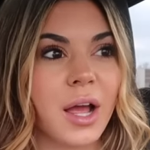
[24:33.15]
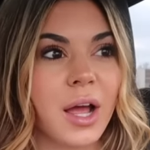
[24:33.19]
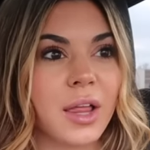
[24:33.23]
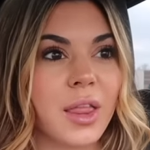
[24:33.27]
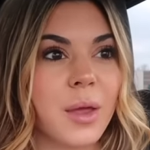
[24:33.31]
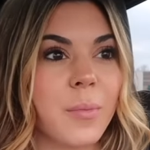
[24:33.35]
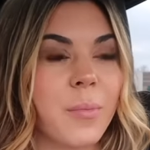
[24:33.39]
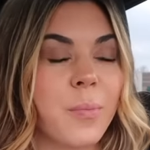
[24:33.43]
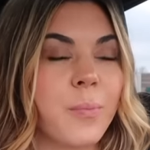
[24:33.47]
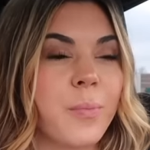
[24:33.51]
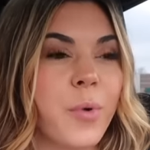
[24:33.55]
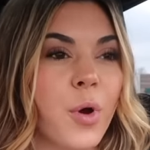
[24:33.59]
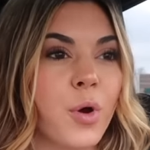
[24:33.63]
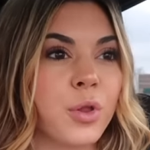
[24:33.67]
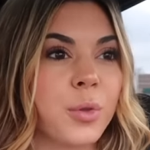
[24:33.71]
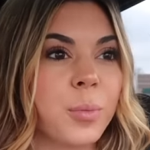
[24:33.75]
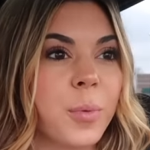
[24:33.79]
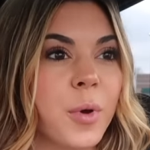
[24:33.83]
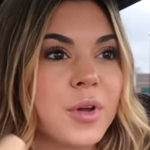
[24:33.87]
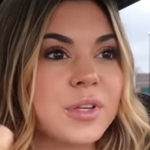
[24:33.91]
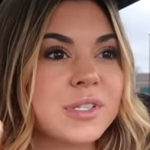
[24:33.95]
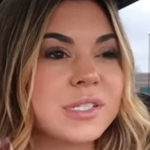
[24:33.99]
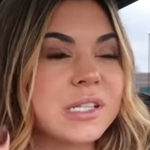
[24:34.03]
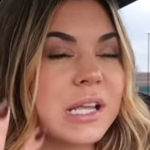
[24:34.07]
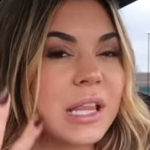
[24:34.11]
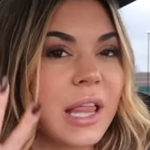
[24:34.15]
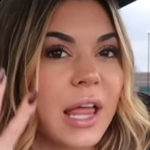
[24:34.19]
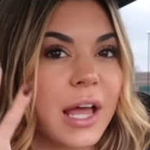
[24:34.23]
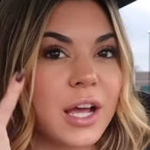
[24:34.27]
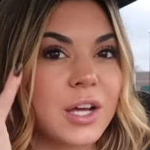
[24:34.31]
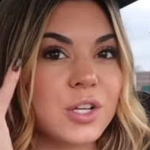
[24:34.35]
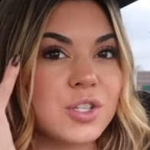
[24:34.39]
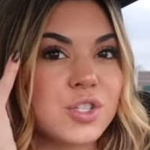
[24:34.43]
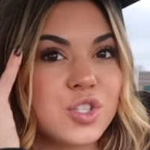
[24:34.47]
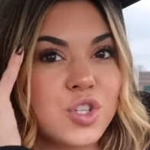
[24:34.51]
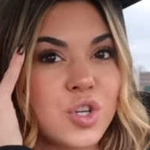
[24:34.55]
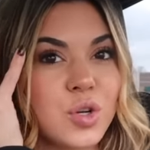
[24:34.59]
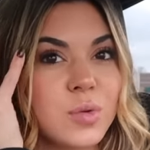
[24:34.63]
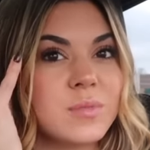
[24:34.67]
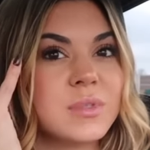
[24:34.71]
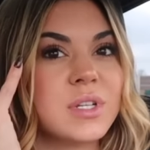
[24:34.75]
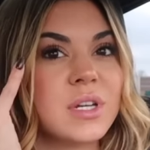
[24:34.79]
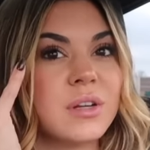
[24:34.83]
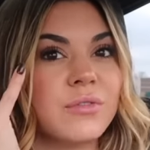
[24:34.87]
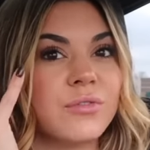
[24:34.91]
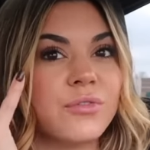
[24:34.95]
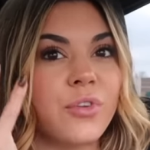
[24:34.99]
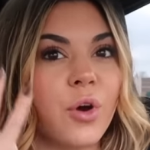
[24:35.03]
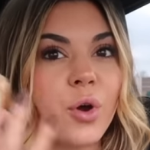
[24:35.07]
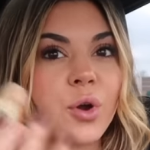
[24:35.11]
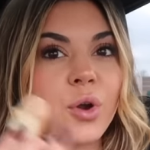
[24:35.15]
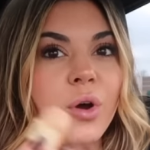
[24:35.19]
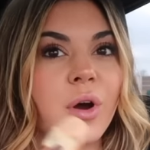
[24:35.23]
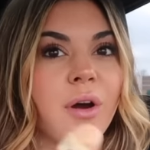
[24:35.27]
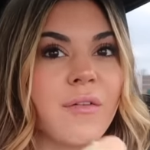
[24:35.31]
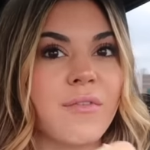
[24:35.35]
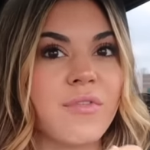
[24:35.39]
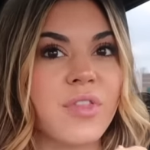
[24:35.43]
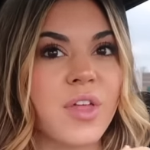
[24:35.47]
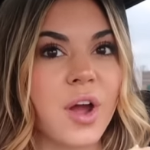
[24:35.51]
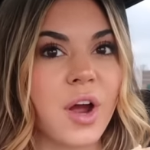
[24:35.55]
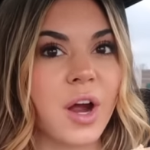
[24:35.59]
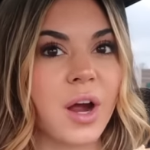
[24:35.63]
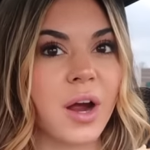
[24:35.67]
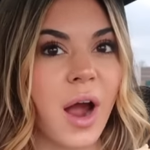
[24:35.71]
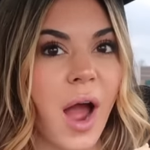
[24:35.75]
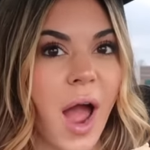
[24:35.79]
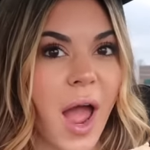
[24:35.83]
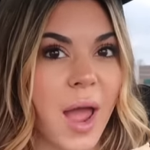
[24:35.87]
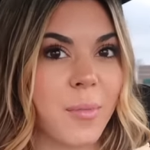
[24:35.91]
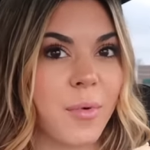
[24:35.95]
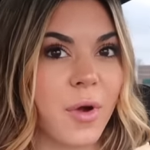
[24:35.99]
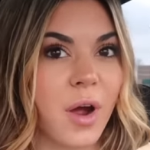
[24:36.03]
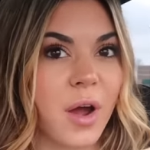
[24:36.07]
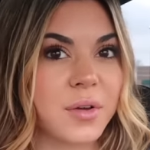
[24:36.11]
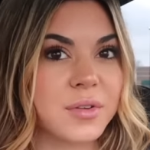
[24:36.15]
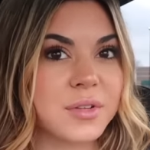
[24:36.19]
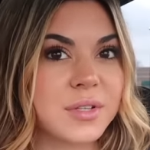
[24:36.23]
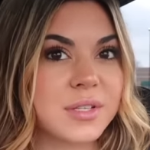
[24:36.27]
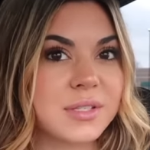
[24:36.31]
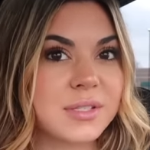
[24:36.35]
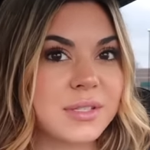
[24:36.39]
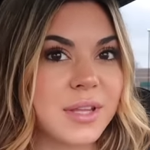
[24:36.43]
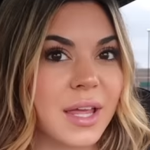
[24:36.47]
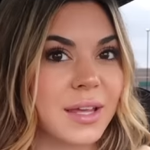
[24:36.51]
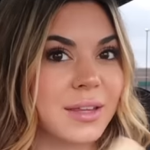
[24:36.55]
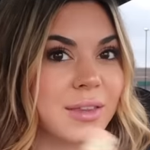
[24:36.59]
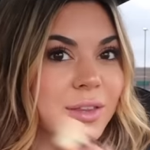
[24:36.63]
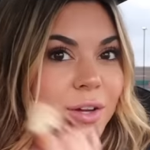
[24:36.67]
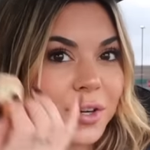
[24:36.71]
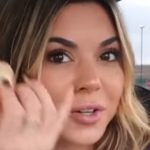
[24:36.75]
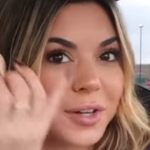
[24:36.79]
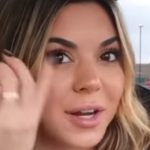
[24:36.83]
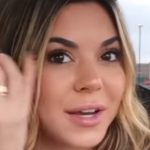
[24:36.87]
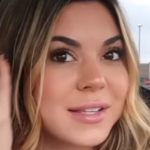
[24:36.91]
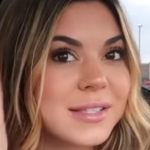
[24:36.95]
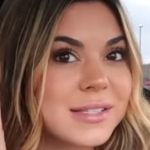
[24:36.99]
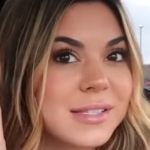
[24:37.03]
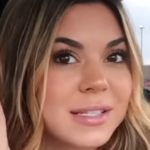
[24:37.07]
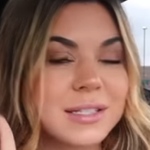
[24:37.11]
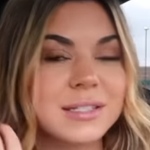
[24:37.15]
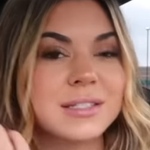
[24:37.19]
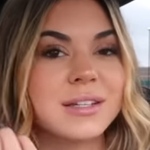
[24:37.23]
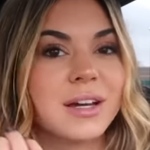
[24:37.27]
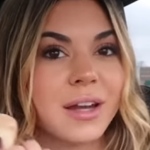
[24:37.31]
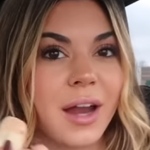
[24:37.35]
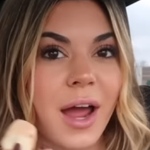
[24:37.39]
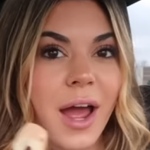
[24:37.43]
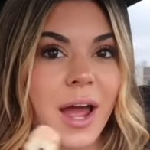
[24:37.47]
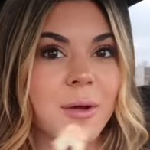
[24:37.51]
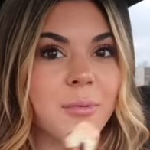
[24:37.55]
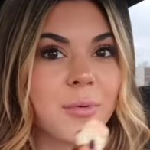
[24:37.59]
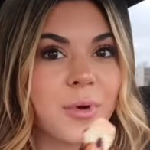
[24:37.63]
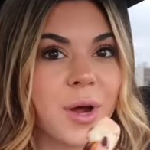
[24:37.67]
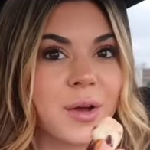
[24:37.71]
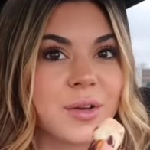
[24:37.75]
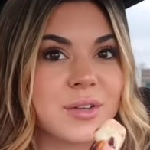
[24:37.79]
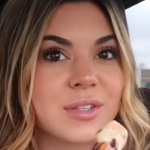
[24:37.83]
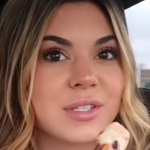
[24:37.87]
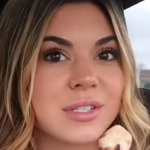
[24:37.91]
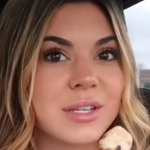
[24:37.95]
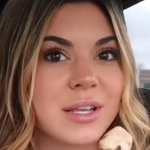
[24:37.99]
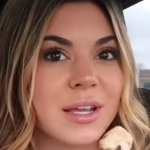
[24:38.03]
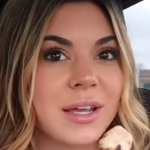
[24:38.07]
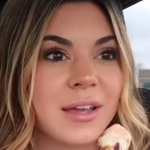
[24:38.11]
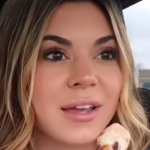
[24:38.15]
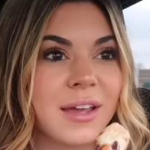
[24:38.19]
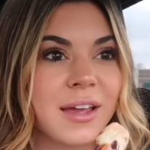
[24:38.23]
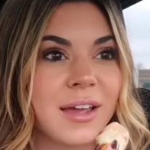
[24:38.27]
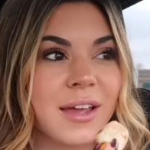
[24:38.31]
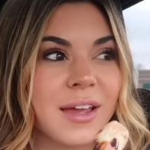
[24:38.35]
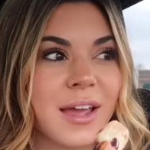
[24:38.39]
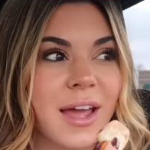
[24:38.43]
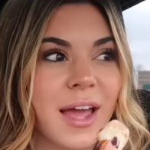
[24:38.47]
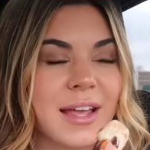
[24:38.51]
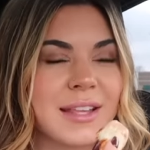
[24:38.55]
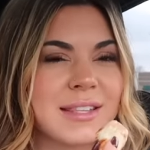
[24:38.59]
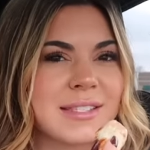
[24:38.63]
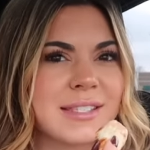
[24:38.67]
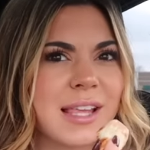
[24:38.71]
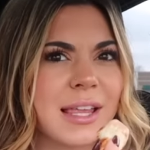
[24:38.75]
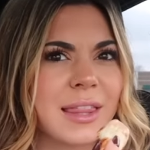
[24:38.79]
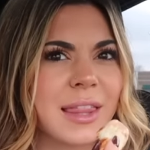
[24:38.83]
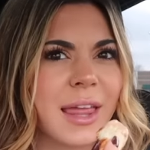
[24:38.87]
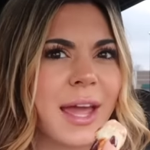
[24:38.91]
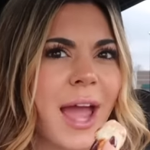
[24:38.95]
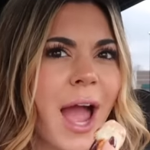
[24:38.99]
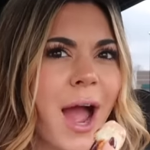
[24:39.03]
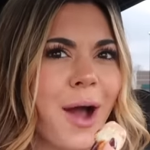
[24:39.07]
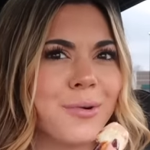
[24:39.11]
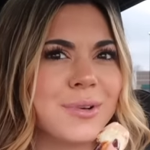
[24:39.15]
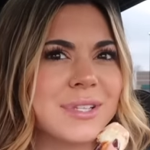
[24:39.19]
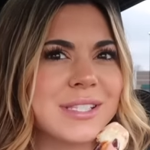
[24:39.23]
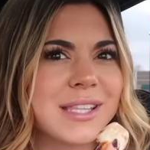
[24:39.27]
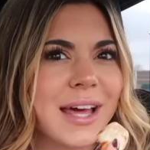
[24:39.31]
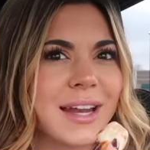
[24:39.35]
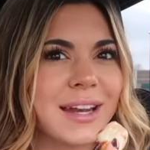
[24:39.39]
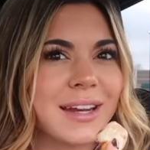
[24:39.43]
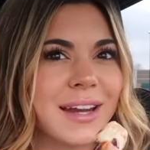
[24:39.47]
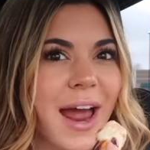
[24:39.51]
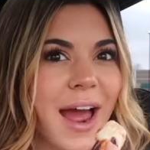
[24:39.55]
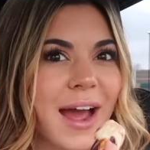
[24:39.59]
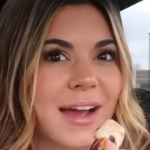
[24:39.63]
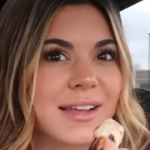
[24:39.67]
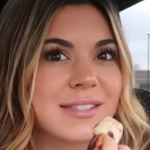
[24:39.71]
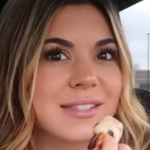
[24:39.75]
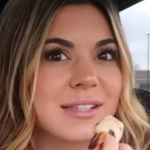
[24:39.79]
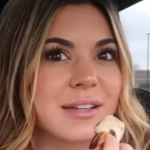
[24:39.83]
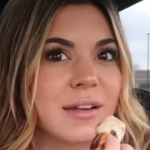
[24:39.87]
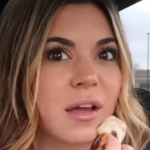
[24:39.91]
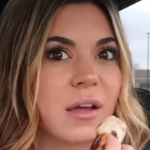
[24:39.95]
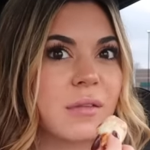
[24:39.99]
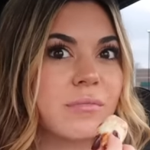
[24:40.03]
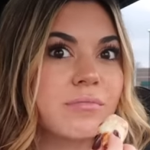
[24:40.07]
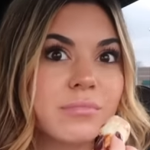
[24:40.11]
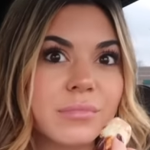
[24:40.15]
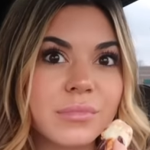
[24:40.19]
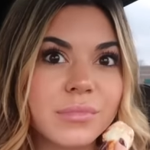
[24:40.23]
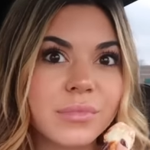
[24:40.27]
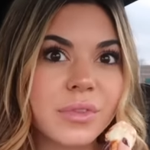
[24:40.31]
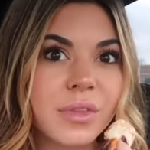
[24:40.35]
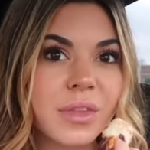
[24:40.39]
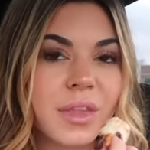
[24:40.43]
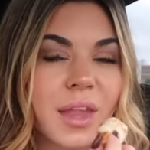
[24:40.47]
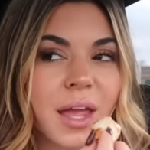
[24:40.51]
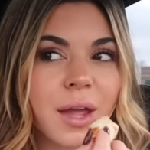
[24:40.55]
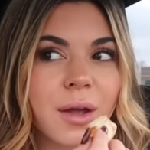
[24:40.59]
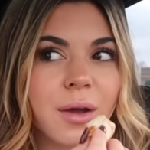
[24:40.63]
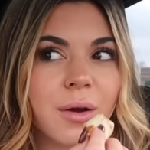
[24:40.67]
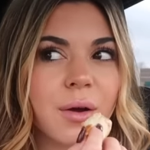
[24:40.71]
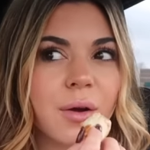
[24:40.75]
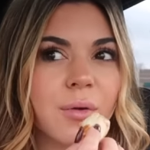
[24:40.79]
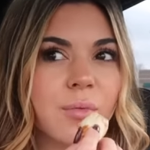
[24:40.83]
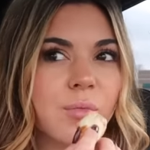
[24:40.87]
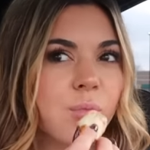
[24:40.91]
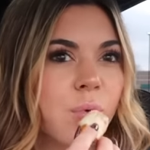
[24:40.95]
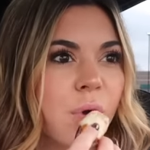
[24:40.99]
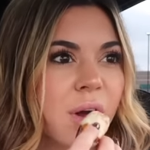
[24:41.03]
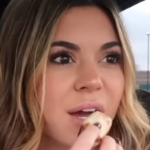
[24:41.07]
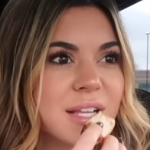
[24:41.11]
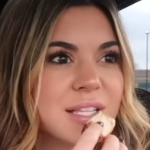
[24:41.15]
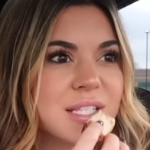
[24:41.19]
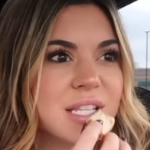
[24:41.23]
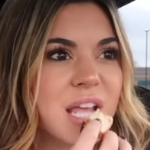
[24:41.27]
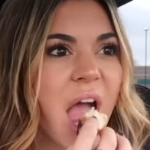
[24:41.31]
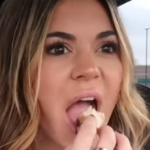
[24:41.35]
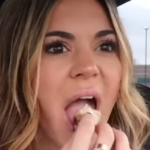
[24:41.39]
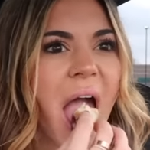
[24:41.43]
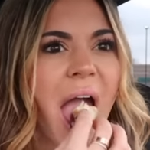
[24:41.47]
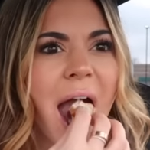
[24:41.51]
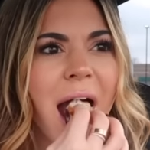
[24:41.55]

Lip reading: They both posted like a zoomed in photo of their eyebrows, like their nicely done eyebrows, and said like, how is that an accident? Like, what?